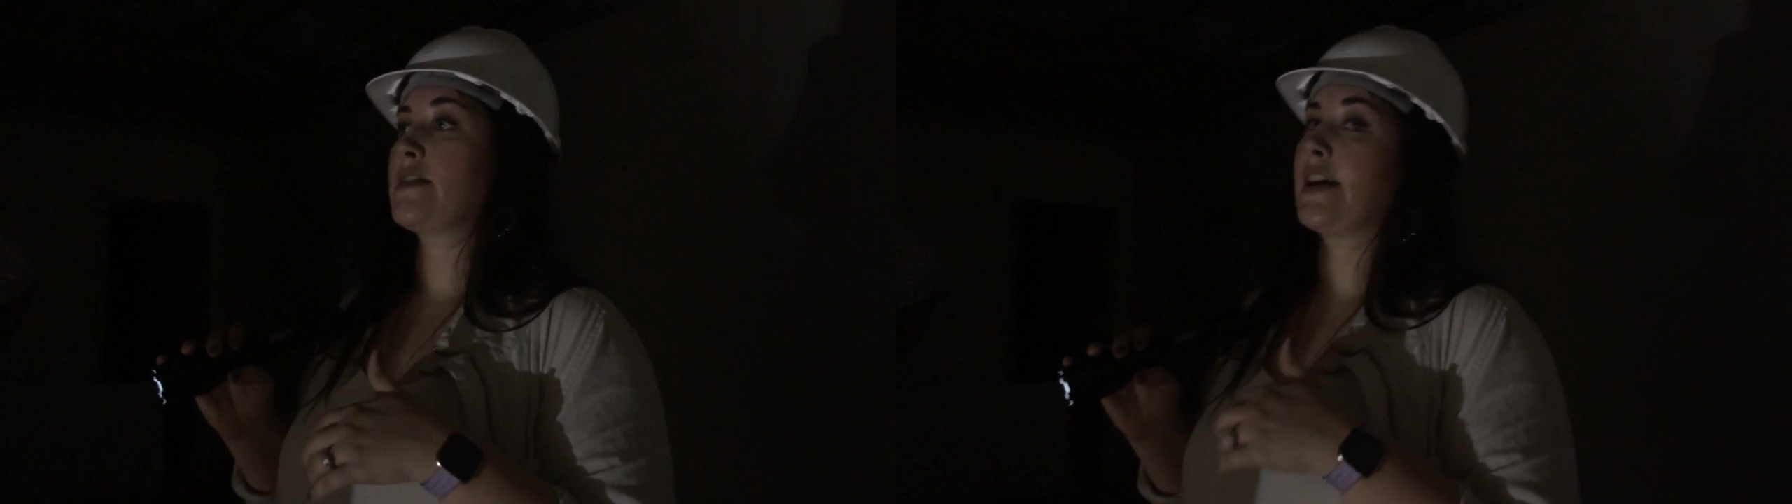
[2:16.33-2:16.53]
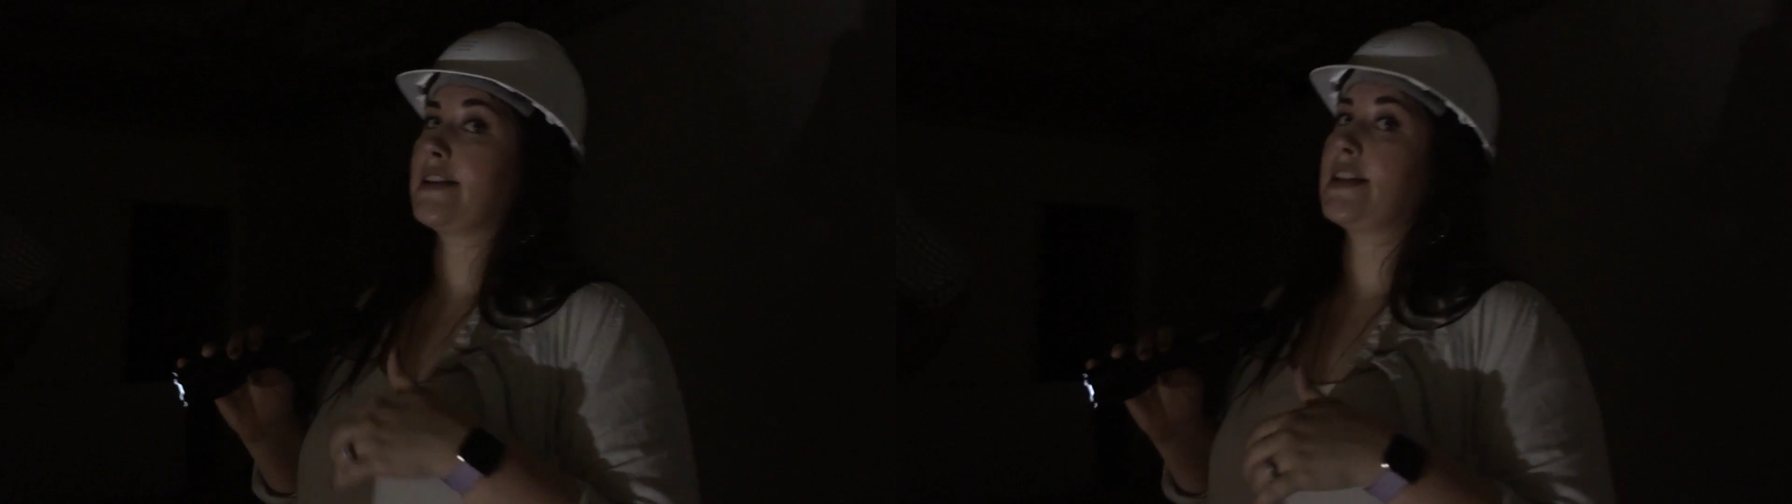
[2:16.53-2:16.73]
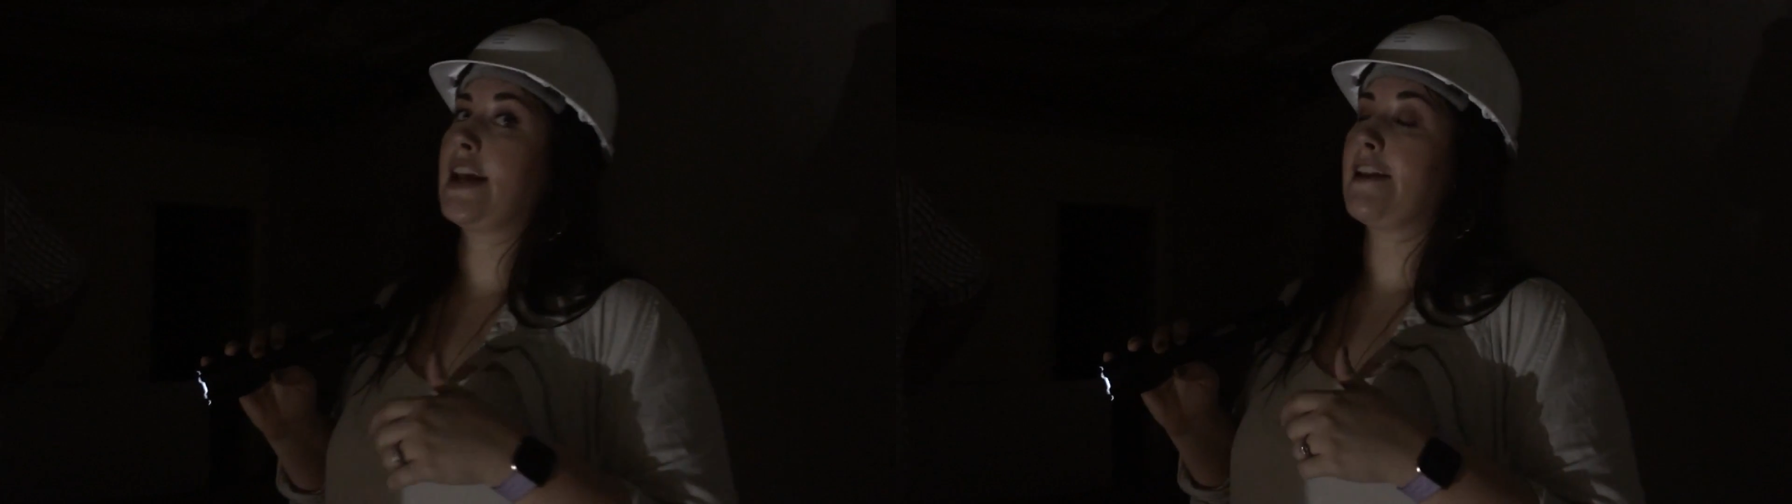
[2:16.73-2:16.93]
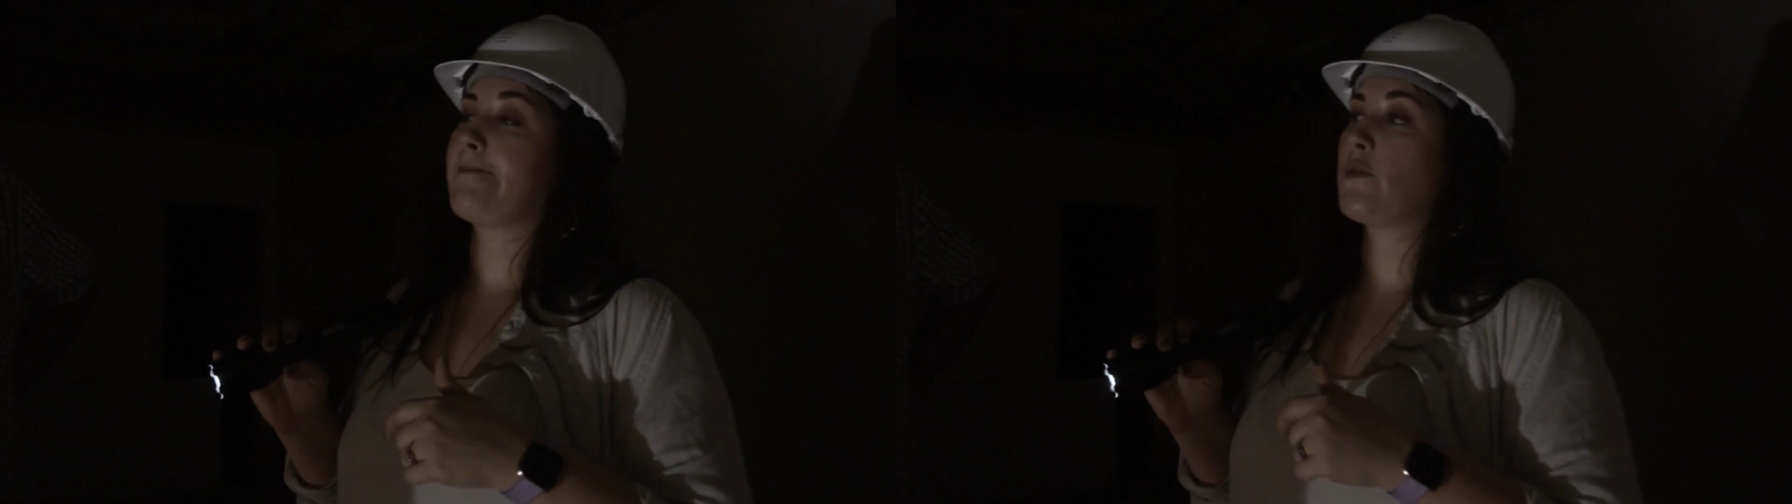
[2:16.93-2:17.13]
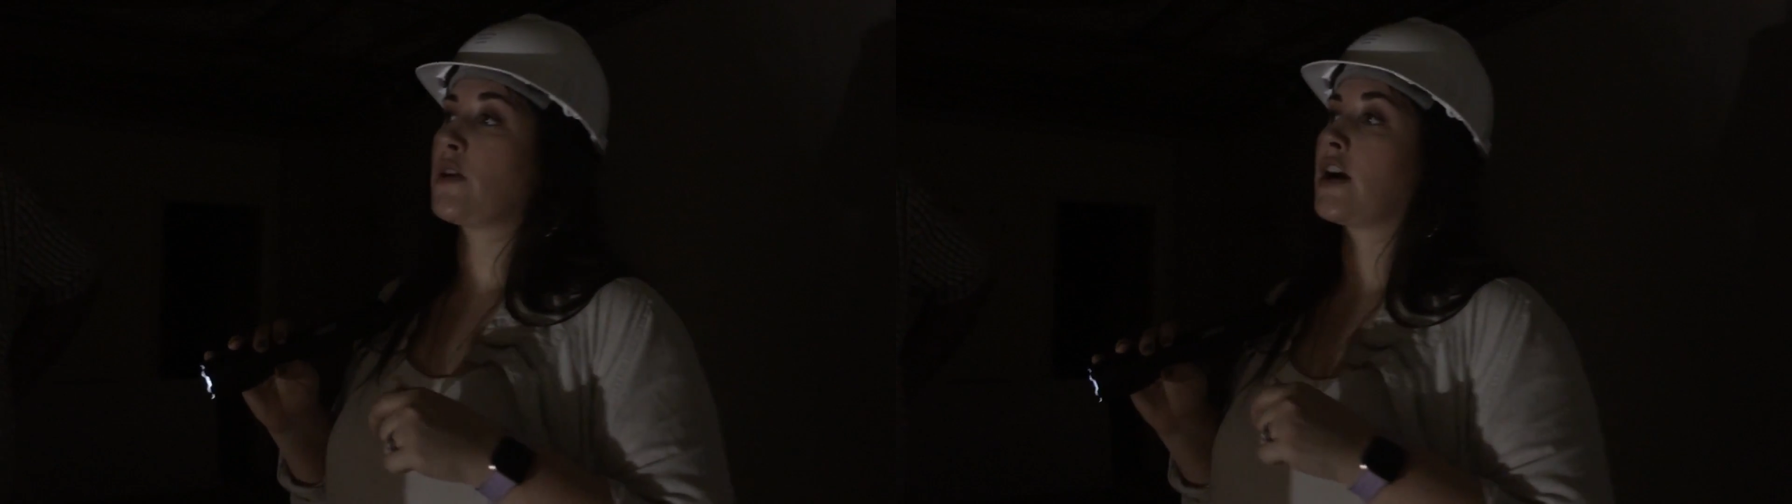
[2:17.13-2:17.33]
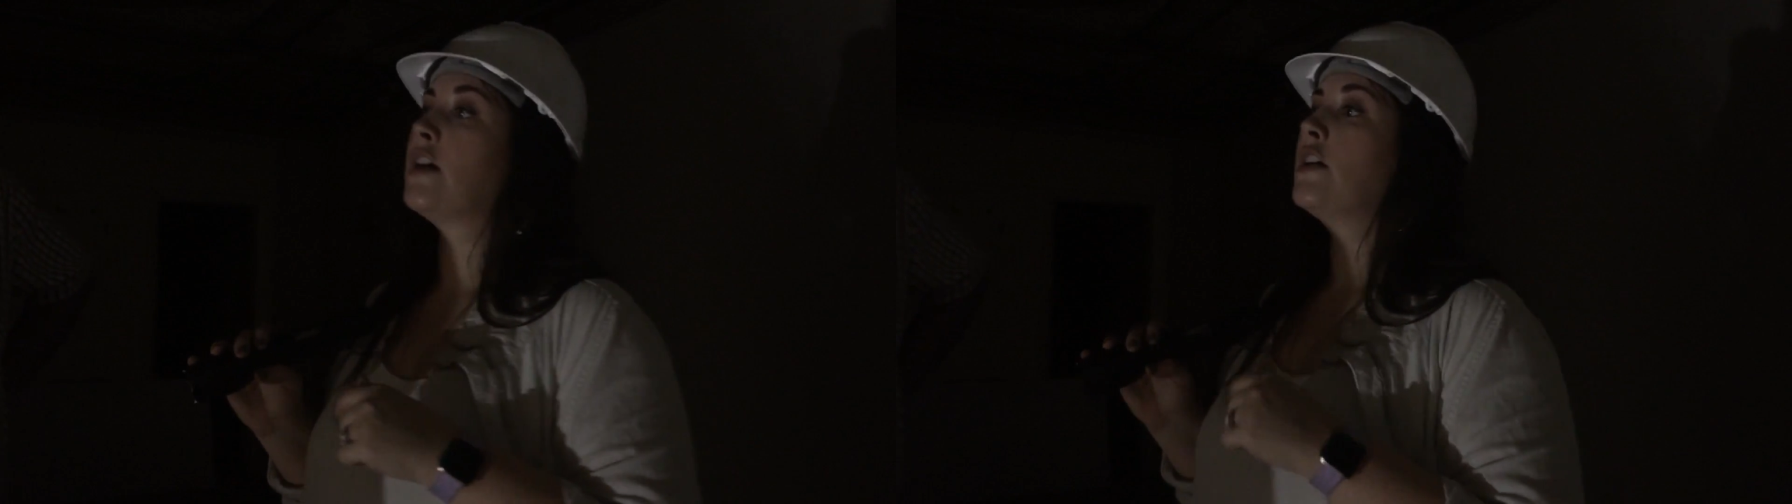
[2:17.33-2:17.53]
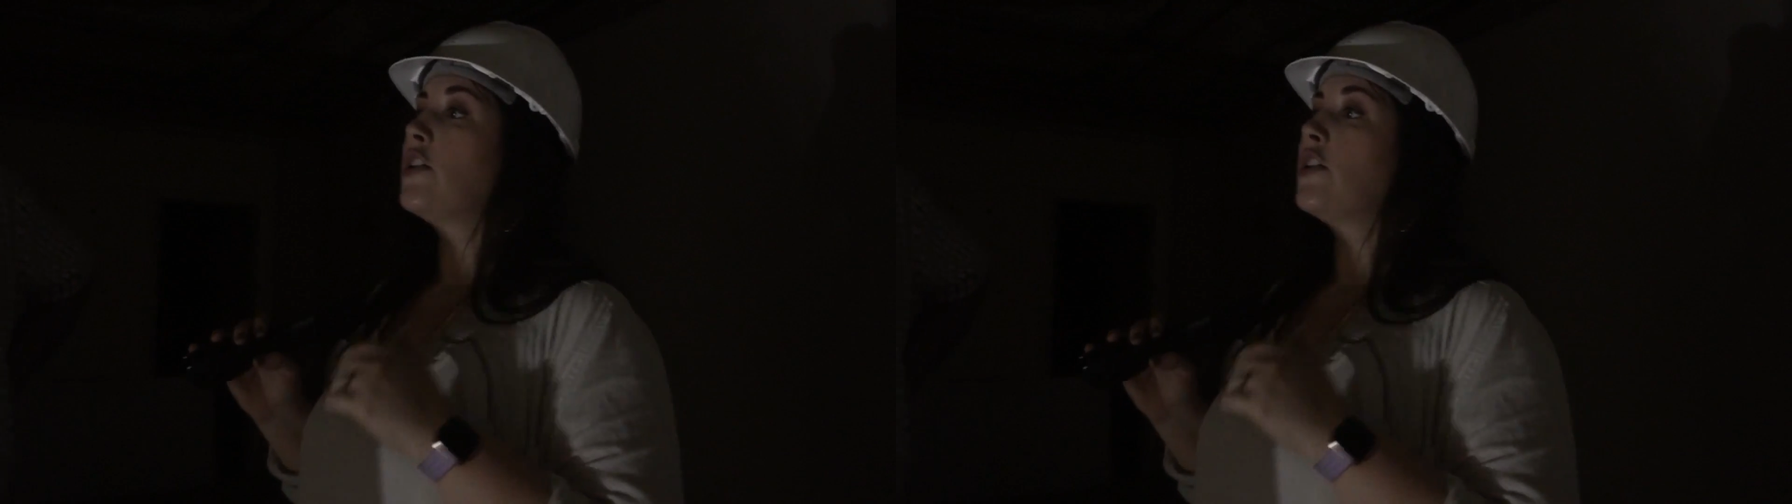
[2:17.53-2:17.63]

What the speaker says: in 1984,